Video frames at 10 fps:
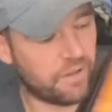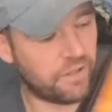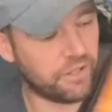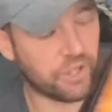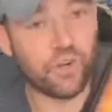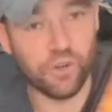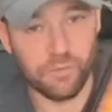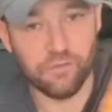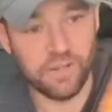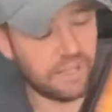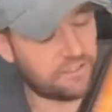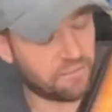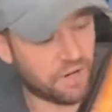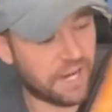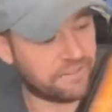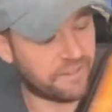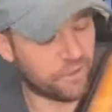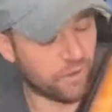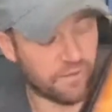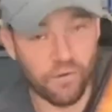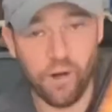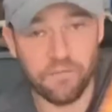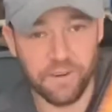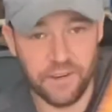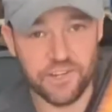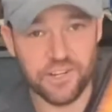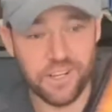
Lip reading: you're going to be really surprised in the overall finish.